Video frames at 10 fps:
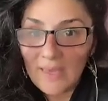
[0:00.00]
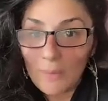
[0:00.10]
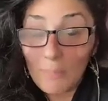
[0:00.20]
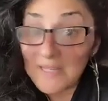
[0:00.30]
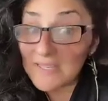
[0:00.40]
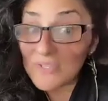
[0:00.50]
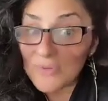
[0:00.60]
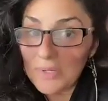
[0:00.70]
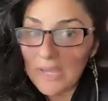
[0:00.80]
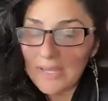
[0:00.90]
my sister
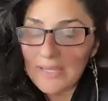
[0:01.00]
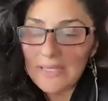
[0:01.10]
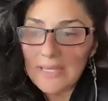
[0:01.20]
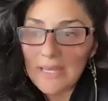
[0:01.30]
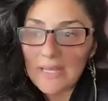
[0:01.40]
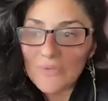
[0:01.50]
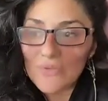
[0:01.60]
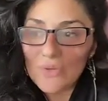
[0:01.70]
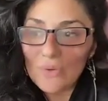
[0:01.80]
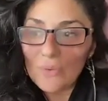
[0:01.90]
and I. And
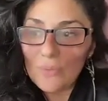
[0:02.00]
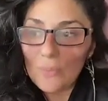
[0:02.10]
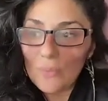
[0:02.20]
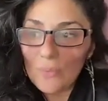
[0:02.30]
so